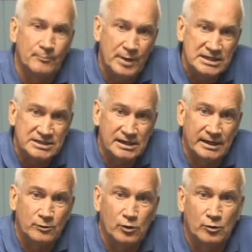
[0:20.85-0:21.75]

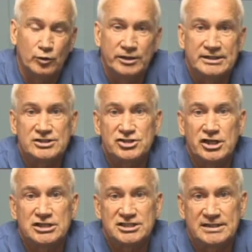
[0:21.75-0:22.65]
basically what we're
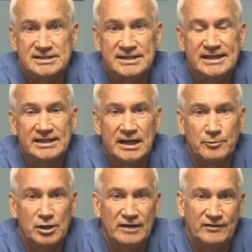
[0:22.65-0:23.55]
discussing is
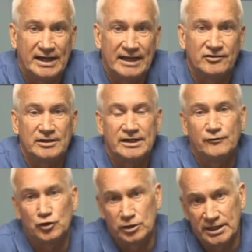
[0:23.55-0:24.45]
anytime you have an athlete,
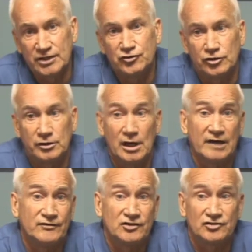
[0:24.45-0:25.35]
if you're injured,
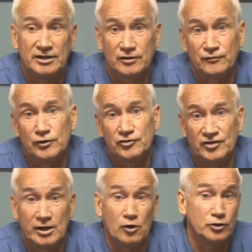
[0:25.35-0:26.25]
obviously the
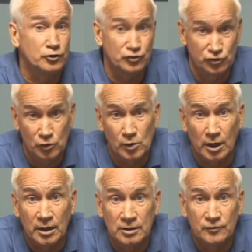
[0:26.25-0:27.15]
first thing, or you're
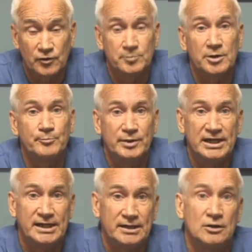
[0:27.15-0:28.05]
sore from
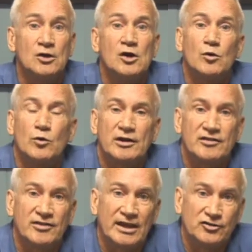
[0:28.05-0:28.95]
competing, one
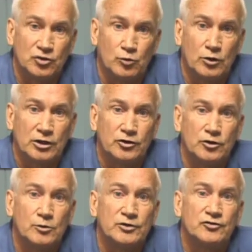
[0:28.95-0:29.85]
of the things you want to
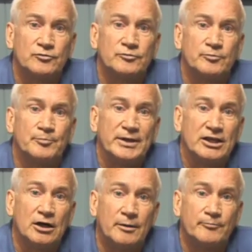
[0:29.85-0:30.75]
do is
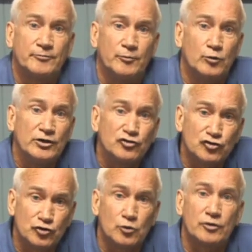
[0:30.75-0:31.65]
become
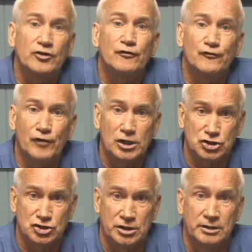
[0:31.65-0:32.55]
restore the
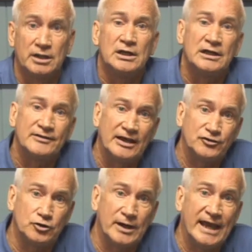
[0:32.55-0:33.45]
function
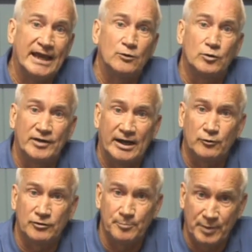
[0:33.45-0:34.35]
that you had
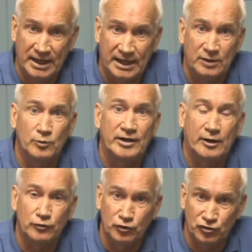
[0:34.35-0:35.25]
without the pain,
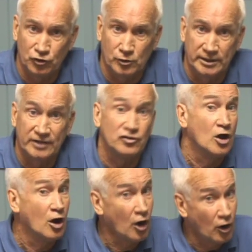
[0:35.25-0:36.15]
without the soreness,
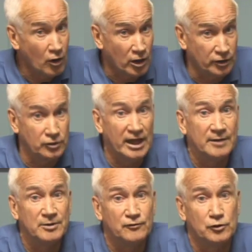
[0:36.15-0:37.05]
or you
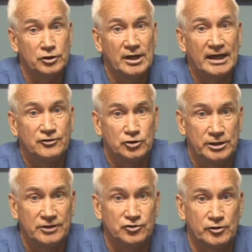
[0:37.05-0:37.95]
had before you had
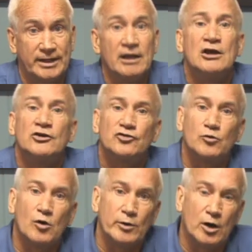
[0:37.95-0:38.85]
your injury.
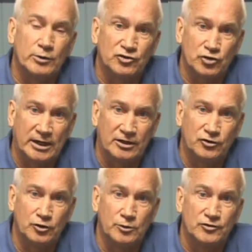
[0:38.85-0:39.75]
So, what we always try to
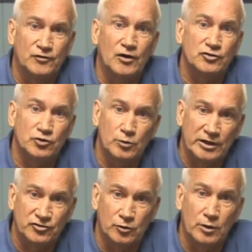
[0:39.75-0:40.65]
do is functional
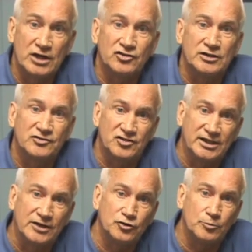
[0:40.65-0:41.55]
restoration is
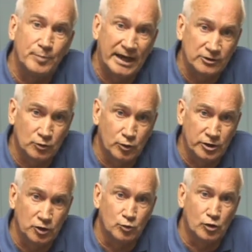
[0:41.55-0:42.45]
to get you back to
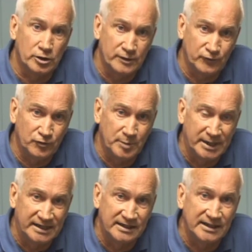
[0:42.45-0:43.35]
where you were if you've
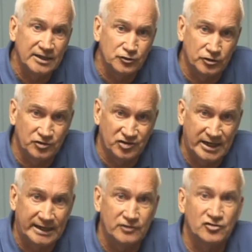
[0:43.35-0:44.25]
been in an injured
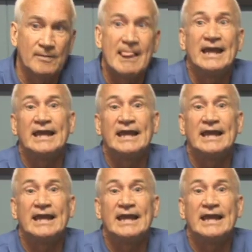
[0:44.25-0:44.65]
status.